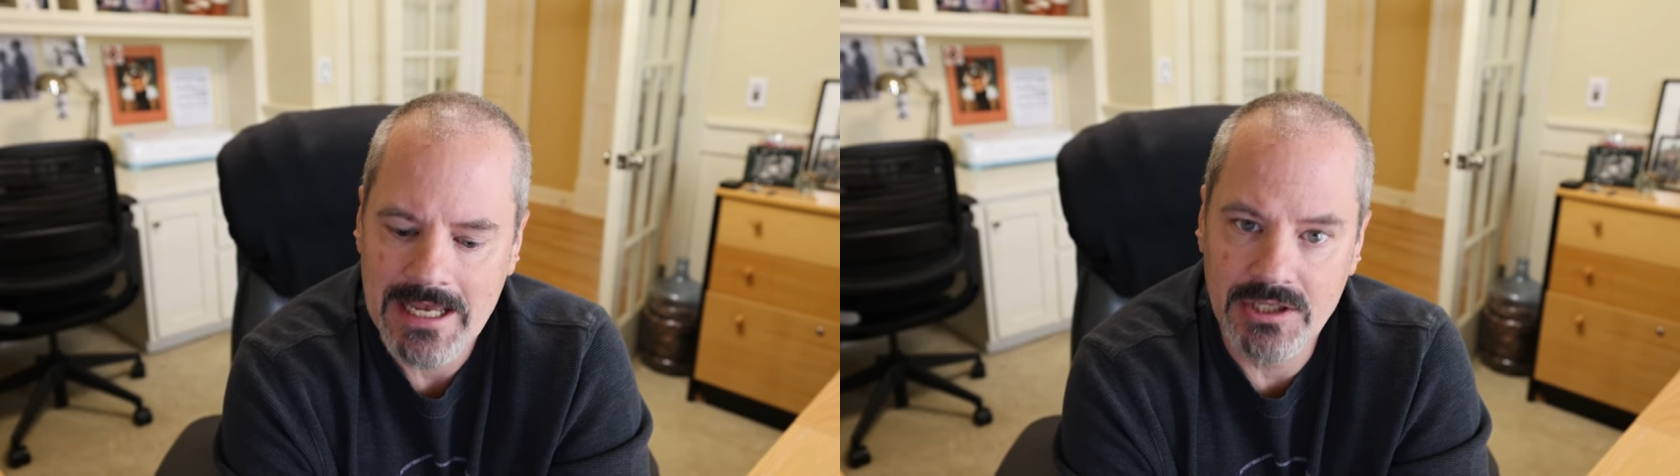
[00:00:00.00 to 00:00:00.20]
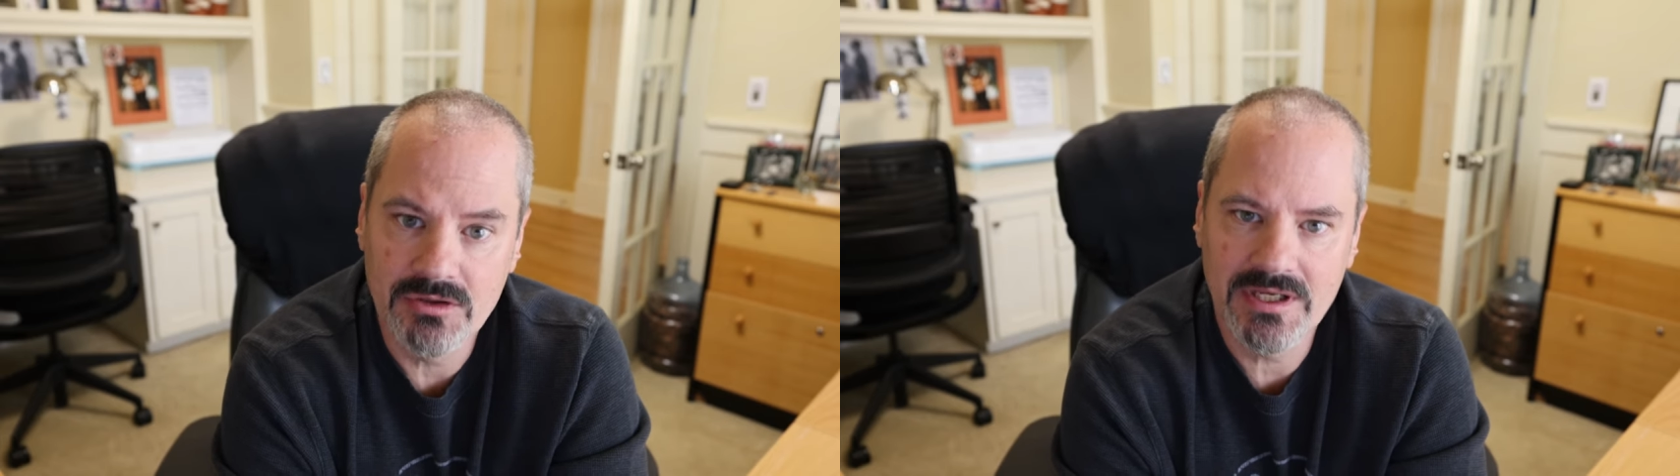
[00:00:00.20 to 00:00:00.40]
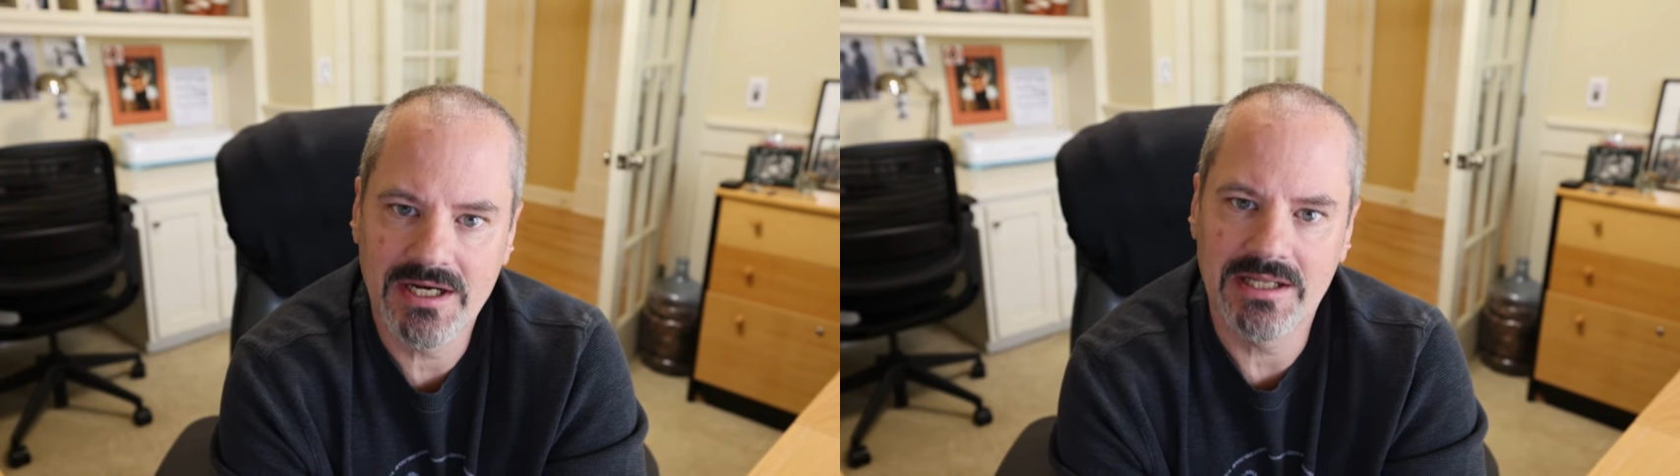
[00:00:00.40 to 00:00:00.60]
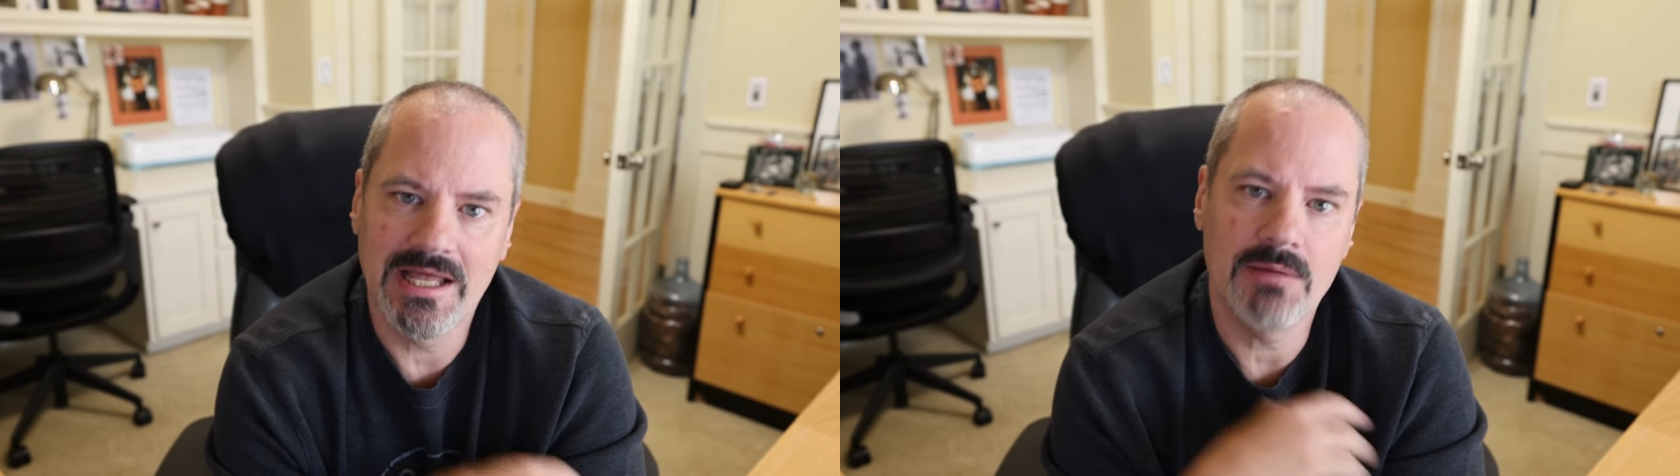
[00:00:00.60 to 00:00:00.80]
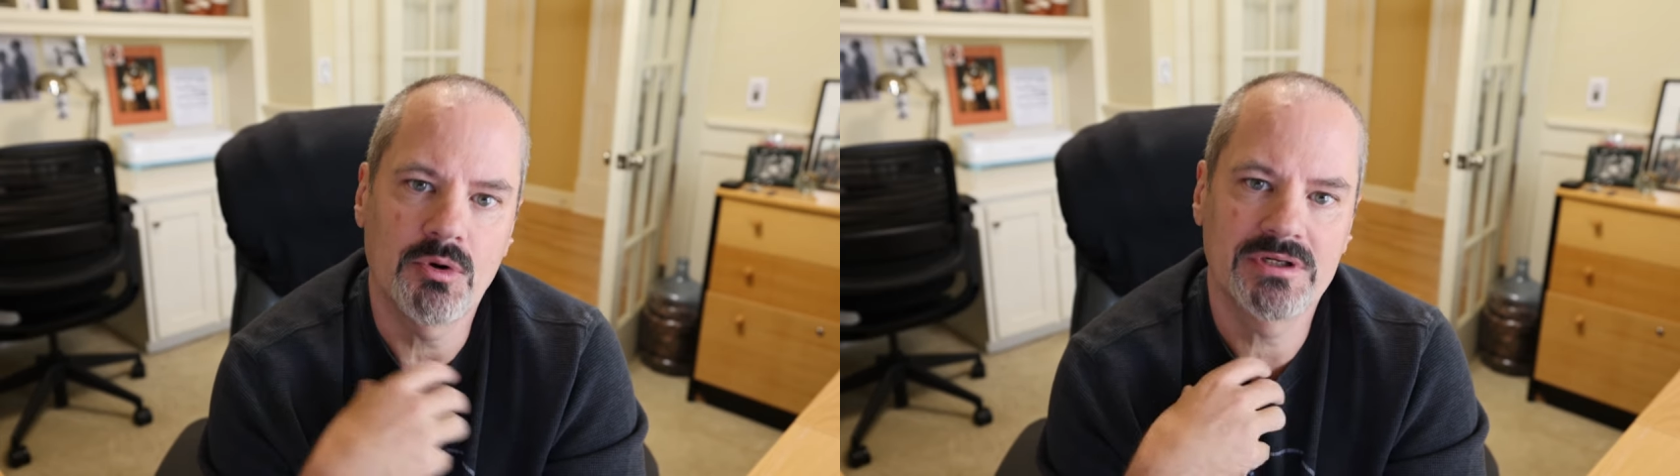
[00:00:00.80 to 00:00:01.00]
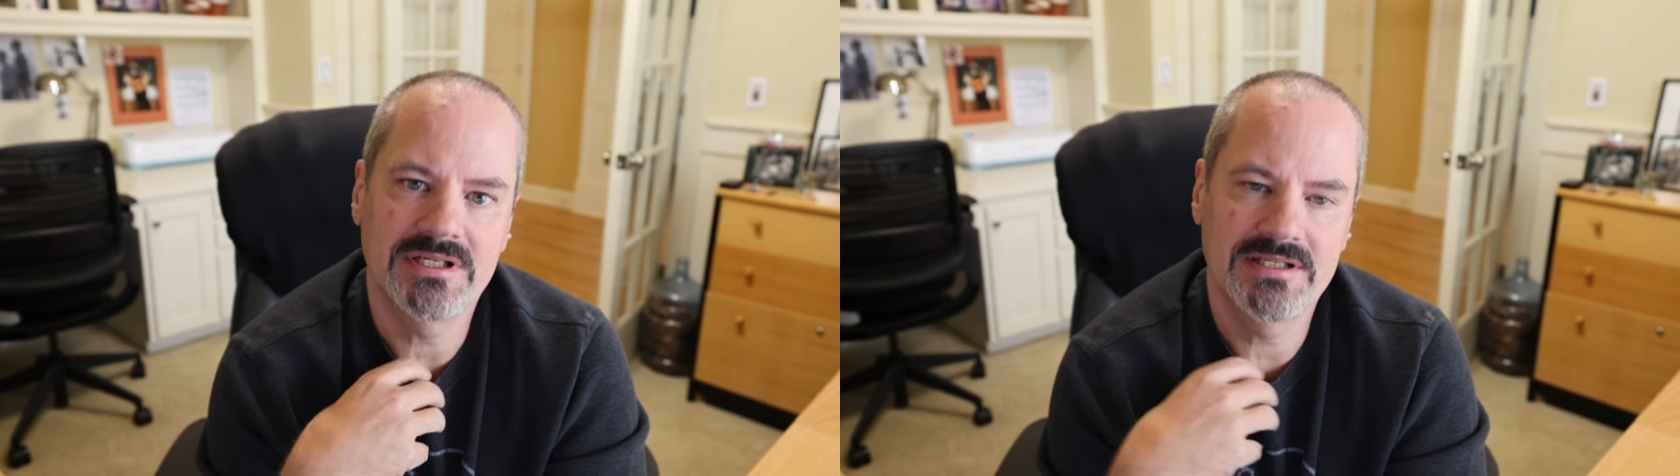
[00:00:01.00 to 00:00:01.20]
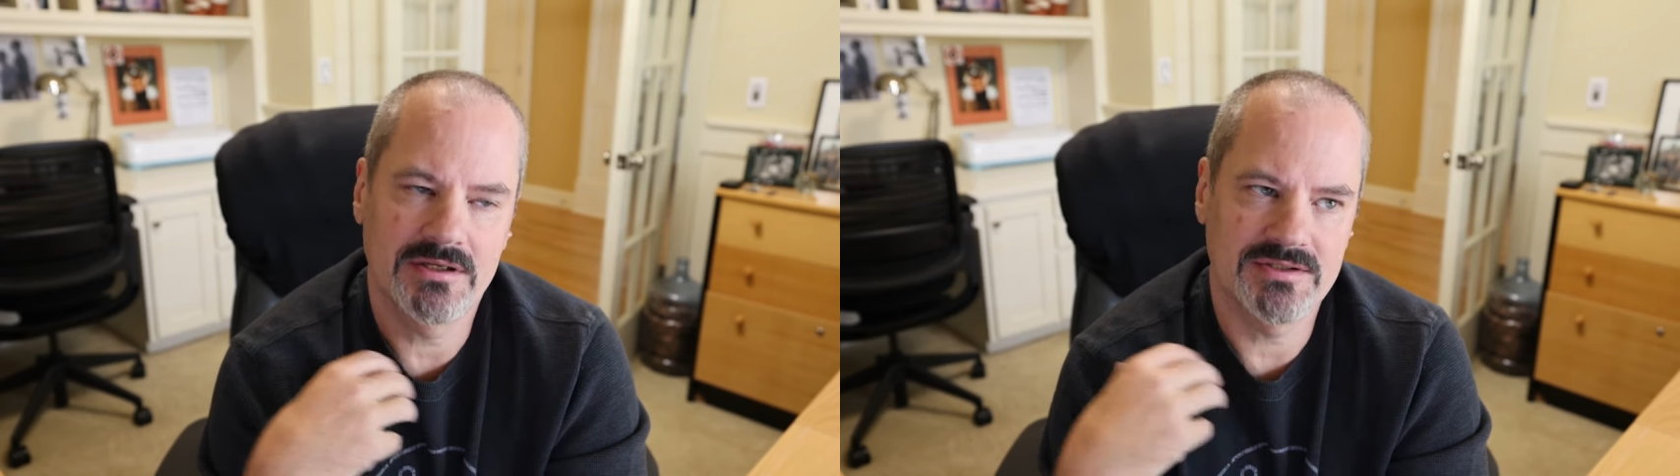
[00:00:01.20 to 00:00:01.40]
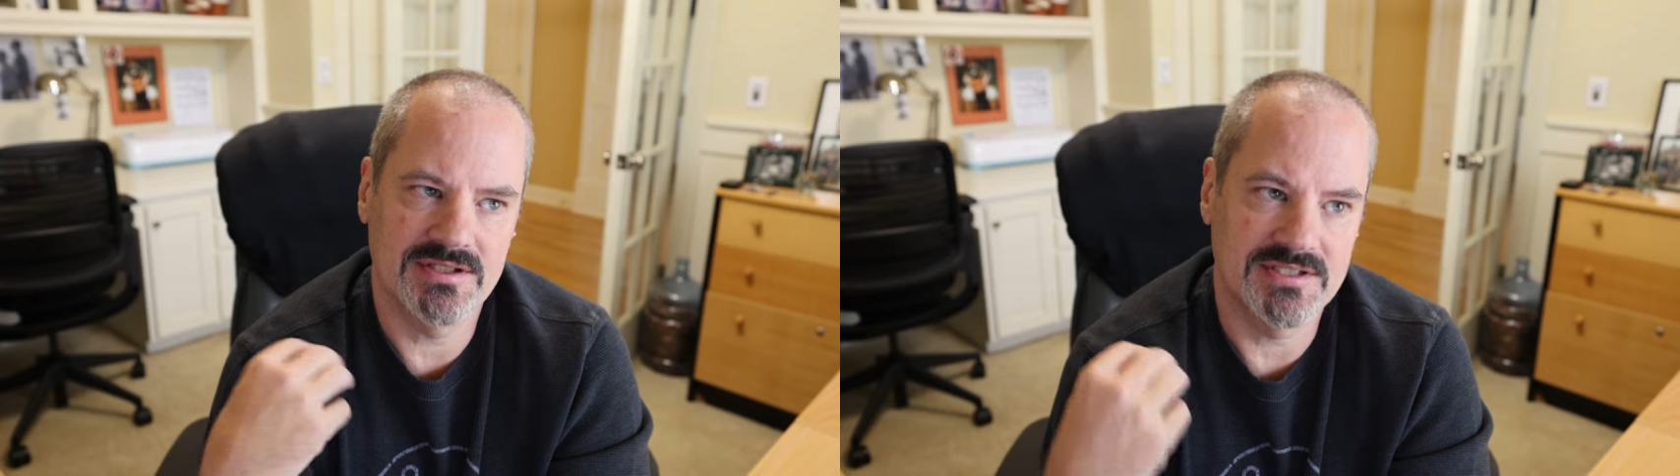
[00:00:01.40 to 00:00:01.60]
and you'll get a lot more
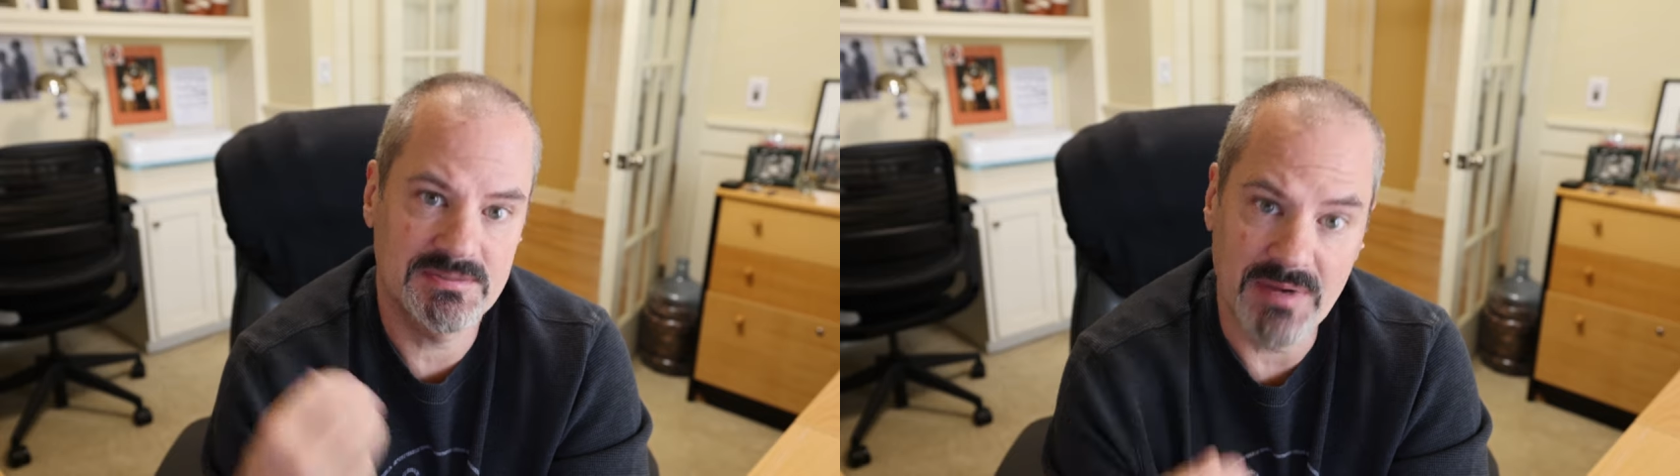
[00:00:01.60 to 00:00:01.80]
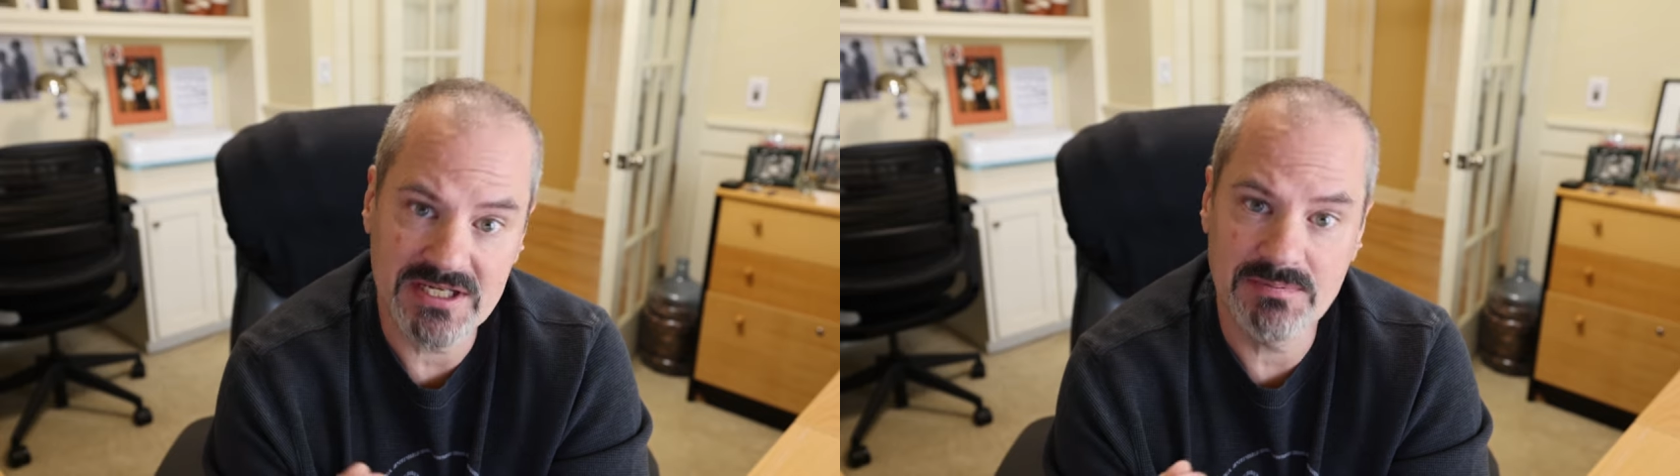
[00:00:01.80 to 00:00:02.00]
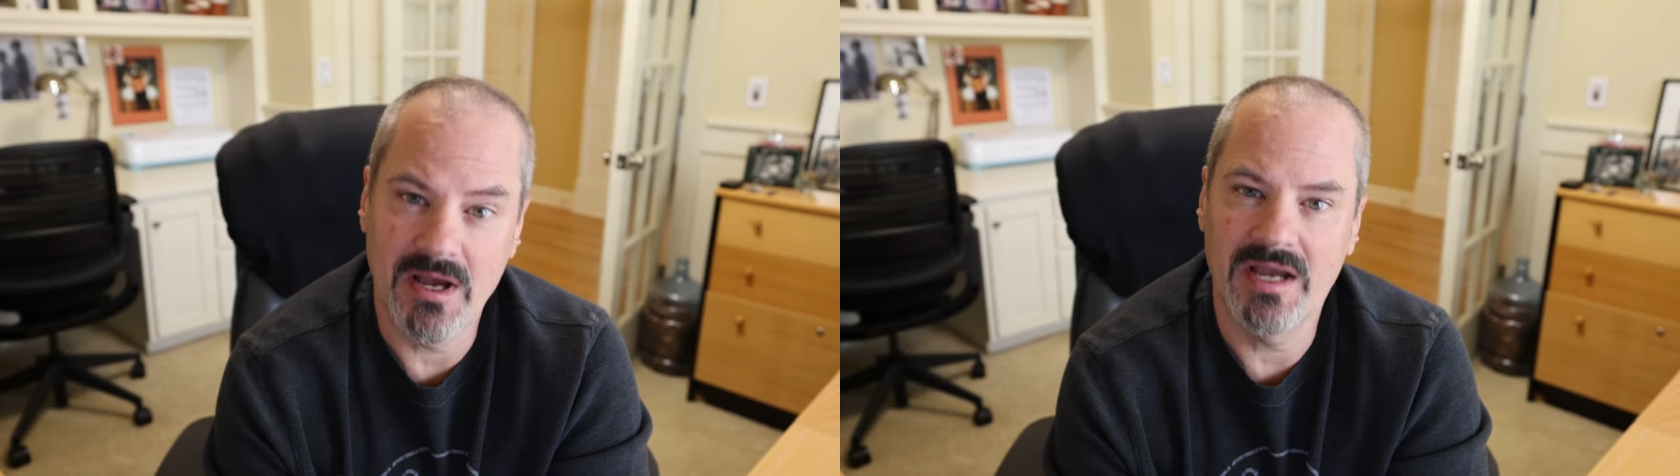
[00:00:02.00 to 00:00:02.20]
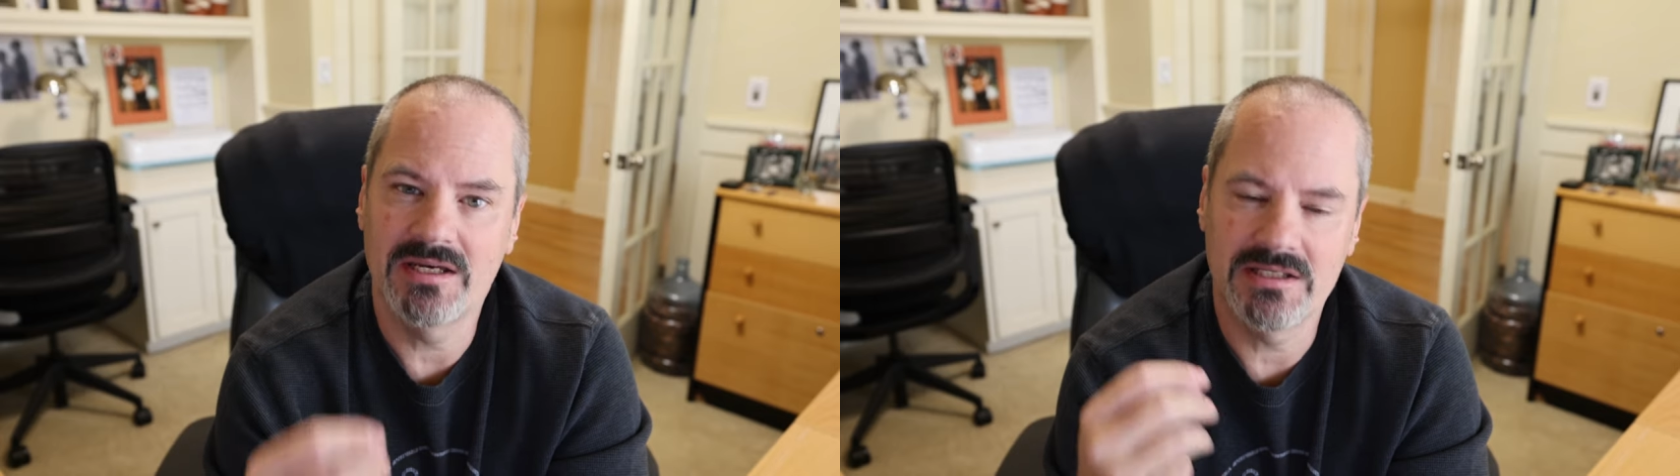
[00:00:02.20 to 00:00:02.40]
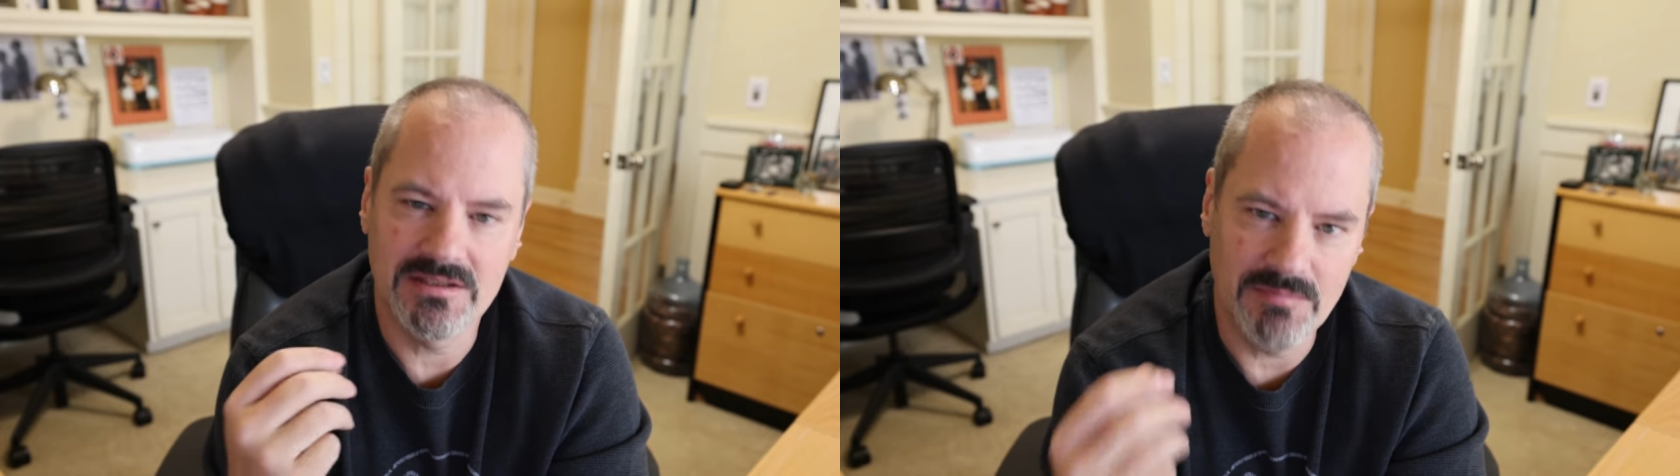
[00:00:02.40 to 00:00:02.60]
details, the specs behind it,